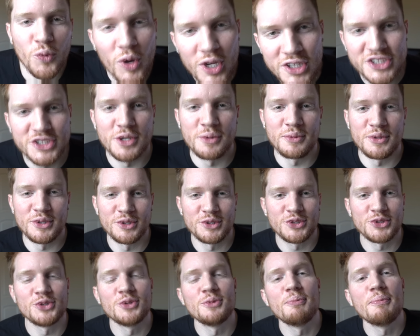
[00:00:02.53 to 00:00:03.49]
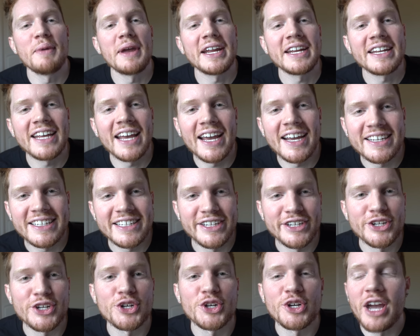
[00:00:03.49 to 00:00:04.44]
What's up YouTube, MaNiaC
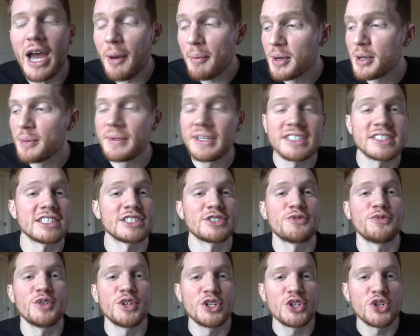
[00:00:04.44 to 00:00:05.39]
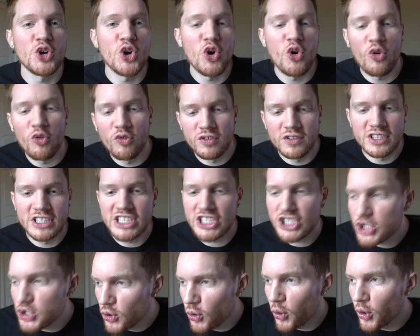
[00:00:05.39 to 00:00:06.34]
here. I'm gonna make this video really
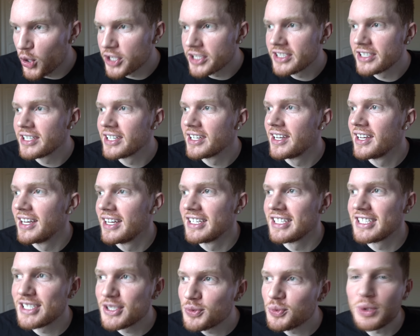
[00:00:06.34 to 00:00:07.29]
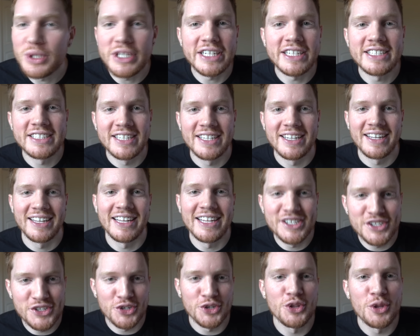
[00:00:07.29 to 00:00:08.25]
short, sweet,
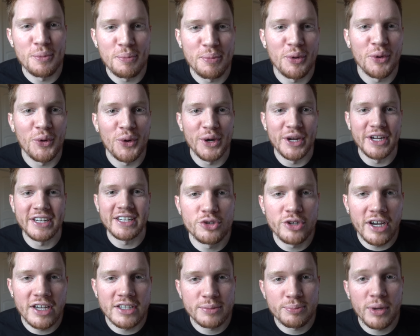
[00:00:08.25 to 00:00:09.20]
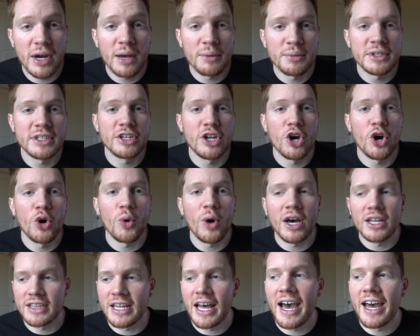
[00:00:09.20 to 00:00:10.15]
and to the point. You guys probably know
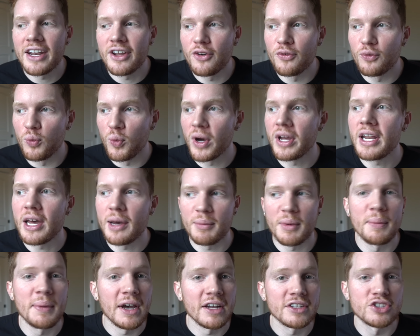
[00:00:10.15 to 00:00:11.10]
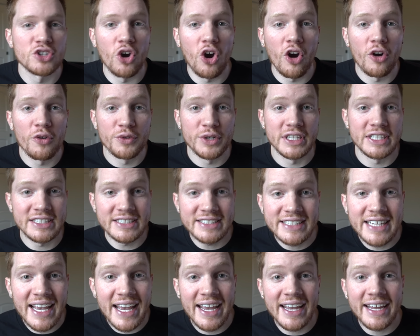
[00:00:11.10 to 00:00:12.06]
a lot of what I'm about to already
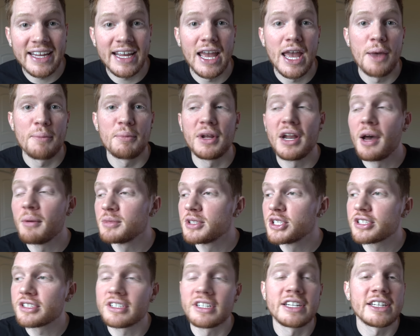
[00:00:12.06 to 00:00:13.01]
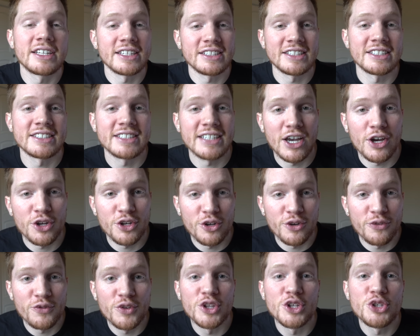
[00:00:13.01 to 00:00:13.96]
say, but I'm just gonna get this out
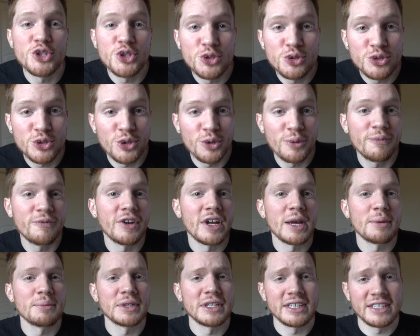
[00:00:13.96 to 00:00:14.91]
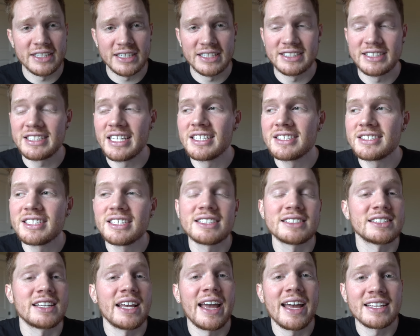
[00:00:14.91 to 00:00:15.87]
here for the YouTube family. The
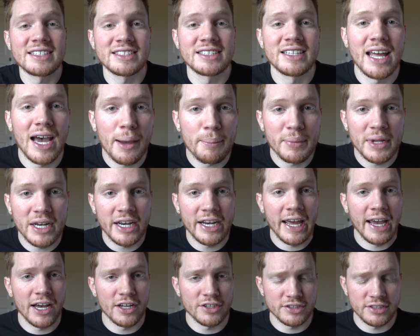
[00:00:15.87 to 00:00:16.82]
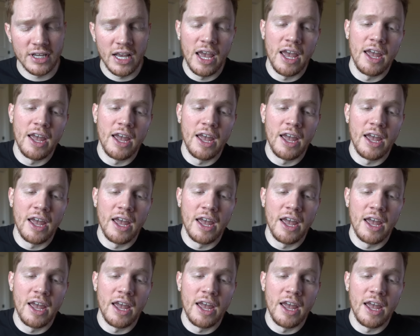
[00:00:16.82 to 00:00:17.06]
consensus has not been announced.